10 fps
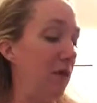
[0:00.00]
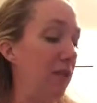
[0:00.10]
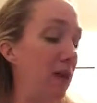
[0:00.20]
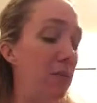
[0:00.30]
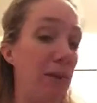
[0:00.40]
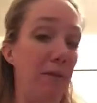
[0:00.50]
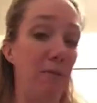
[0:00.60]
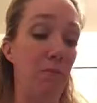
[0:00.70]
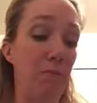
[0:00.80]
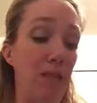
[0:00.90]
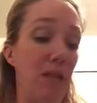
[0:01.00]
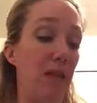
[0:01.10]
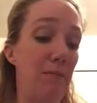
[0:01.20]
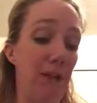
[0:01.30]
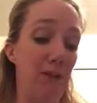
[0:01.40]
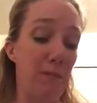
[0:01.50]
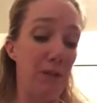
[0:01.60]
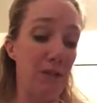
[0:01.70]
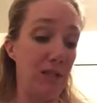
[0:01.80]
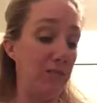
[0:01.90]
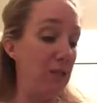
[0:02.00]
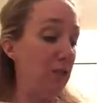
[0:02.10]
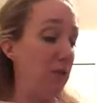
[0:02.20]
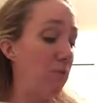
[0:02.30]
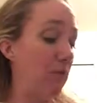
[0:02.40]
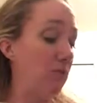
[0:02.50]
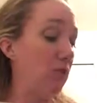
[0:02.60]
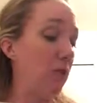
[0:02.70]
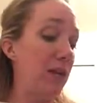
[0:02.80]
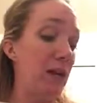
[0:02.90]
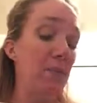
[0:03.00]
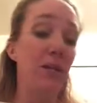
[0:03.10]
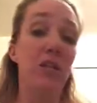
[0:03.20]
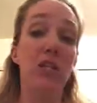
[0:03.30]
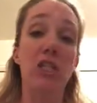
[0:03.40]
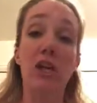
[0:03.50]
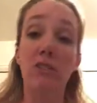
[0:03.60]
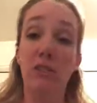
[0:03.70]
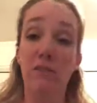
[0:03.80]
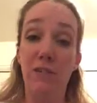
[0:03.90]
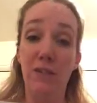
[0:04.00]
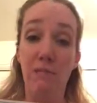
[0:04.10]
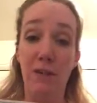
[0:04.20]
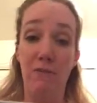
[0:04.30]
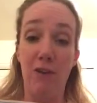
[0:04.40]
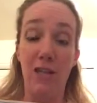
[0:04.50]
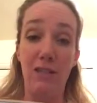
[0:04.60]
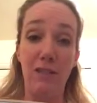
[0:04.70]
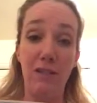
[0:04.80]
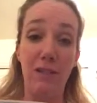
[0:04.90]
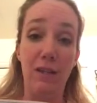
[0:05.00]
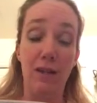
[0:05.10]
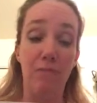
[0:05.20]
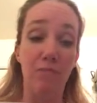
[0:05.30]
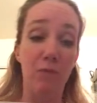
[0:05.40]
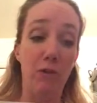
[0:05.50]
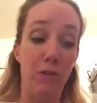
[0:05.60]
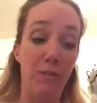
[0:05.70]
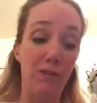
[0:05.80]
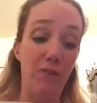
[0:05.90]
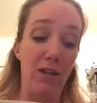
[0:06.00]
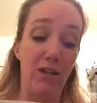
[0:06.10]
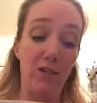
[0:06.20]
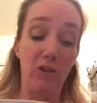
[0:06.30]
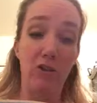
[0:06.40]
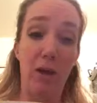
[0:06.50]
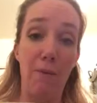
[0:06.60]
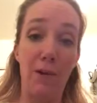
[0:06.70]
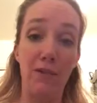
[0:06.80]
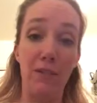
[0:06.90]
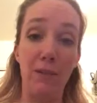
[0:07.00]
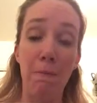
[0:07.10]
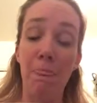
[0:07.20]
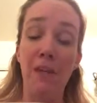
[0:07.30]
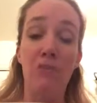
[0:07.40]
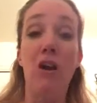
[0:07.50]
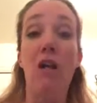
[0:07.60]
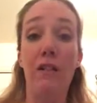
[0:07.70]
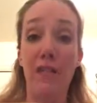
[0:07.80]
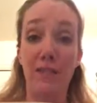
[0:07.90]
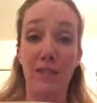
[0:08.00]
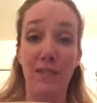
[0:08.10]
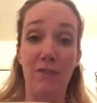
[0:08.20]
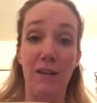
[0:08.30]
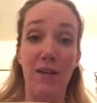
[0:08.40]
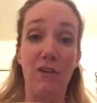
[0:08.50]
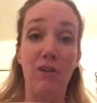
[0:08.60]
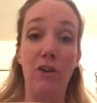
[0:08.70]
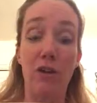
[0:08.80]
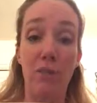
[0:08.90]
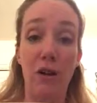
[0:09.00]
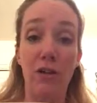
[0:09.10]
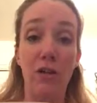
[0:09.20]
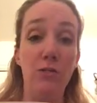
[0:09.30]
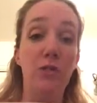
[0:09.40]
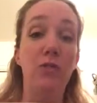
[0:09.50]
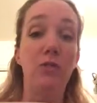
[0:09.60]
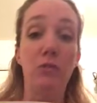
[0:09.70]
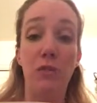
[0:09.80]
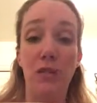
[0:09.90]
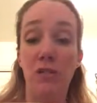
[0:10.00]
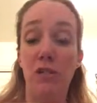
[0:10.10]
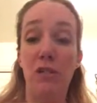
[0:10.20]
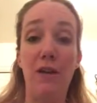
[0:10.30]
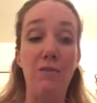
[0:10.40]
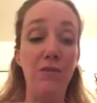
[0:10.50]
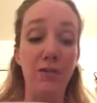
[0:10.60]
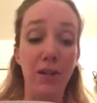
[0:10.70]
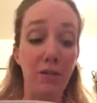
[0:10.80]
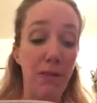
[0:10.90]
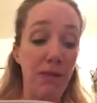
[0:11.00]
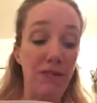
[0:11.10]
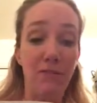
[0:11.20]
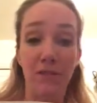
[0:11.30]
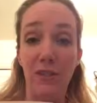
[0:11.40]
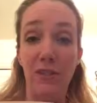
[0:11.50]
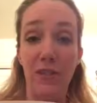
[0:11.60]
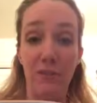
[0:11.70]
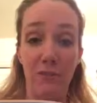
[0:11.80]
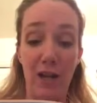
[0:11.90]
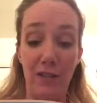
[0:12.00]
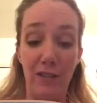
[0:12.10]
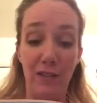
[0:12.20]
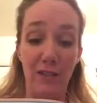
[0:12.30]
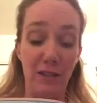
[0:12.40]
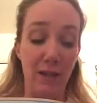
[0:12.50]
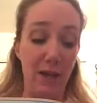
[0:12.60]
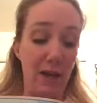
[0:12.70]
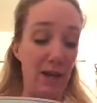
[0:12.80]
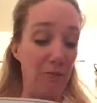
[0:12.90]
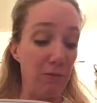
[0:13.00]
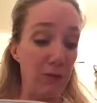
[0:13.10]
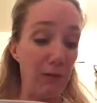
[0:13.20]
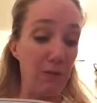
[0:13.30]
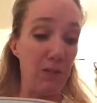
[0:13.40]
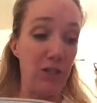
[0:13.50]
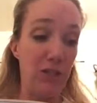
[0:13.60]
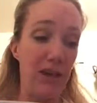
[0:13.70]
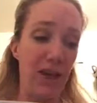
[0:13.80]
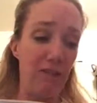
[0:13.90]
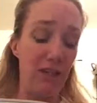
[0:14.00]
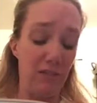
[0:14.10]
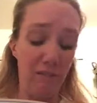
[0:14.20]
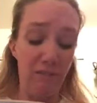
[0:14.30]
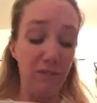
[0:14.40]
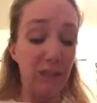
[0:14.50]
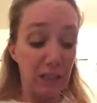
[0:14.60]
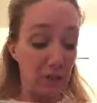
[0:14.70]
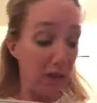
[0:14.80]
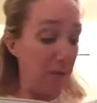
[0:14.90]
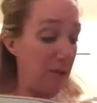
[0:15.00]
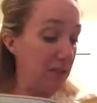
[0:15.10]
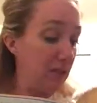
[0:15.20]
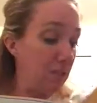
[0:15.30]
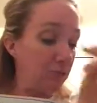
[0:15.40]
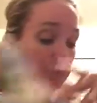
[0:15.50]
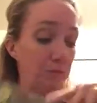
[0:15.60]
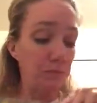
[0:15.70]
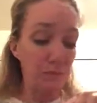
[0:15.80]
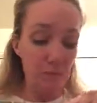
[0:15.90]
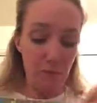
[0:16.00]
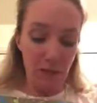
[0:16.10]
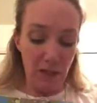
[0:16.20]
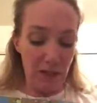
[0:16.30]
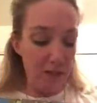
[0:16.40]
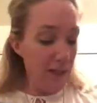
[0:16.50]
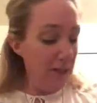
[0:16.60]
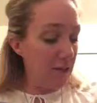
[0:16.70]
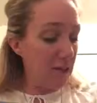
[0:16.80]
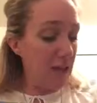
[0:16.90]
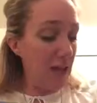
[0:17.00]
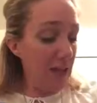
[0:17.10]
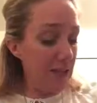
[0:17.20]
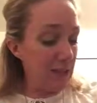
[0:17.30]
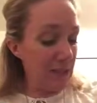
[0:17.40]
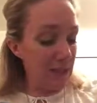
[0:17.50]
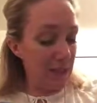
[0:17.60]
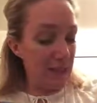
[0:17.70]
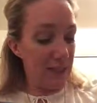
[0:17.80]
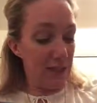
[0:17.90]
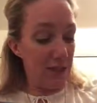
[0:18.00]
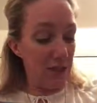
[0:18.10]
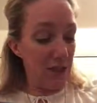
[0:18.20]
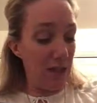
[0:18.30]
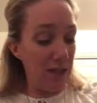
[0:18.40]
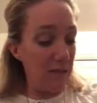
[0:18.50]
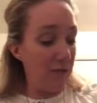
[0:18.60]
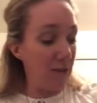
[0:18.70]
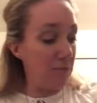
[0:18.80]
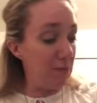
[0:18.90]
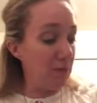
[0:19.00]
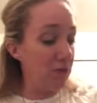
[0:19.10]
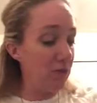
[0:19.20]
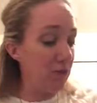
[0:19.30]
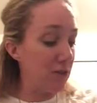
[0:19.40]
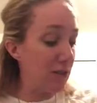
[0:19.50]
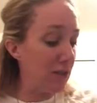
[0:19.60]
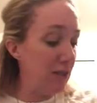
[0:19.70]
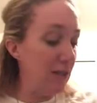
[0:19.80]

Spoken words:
None of my grandparents lived near me when I was growing up, so I used to visit my friends, one of my best friends, her grandparents, for holidays and stuff, and her grandma was so sweet. She never treated me any different than the other grandkids, and I really appreciated having fill-in grandmas. There's lots, like I said, there's lots of fun pictures.